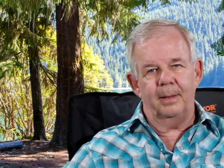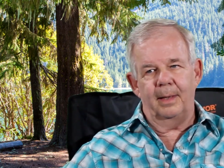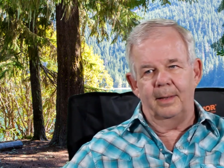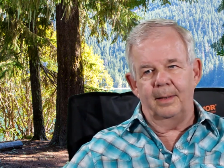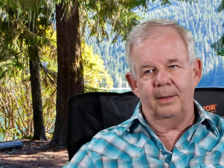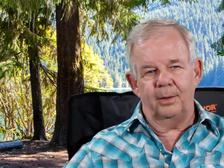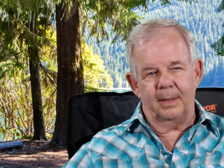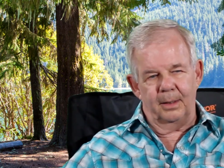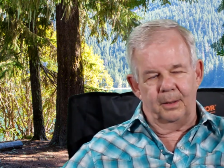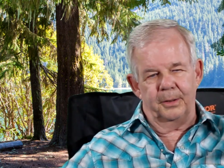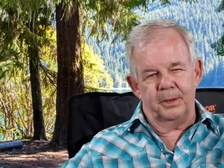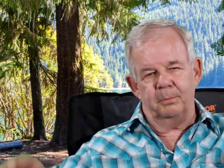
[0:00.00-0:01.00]
and then you got
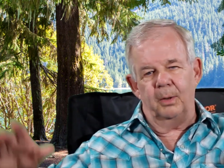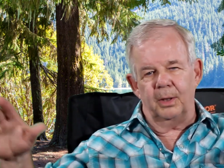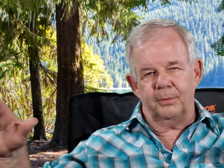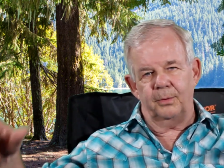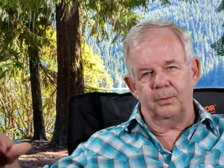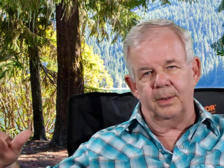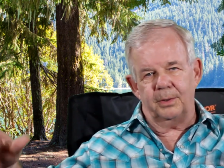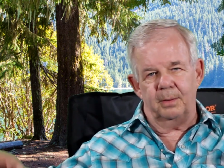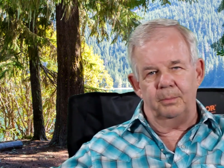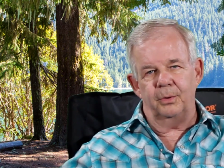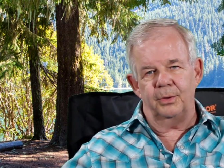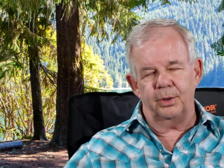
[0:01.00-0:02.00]
all these bunks for the rest of
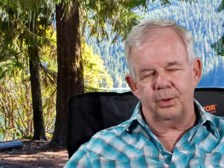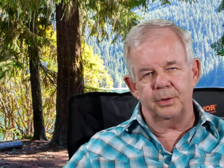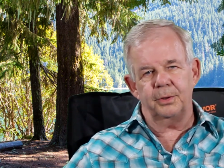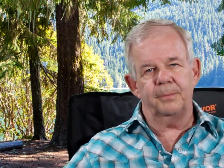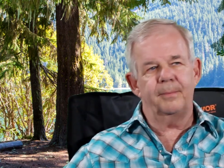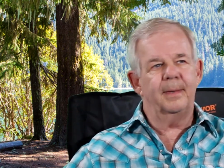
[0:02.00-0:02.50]
the musicians.